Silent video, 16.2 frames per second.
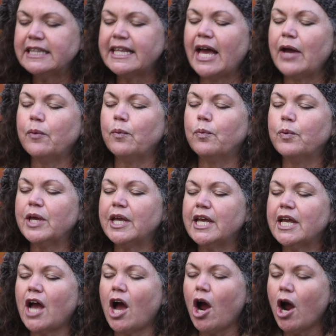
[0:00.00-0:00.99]
that
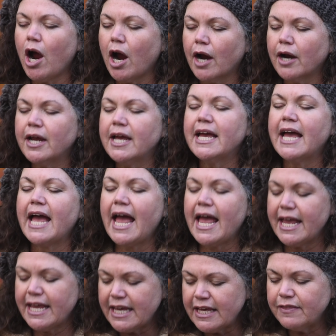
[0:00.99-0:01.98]
we are
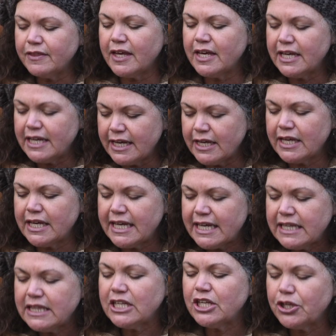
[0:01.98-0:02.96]
in
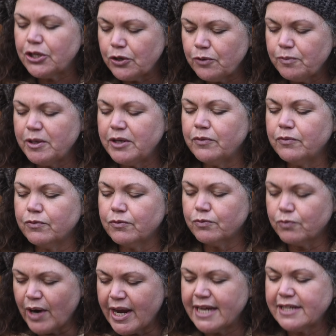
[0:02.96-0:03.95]
the human
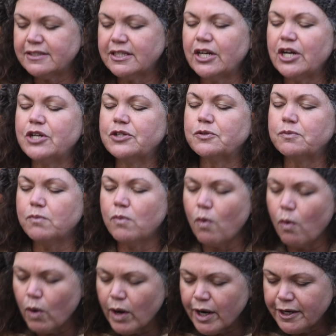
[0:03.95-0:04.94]
race. There is
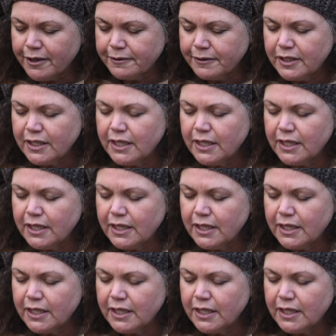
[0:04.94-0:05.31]
more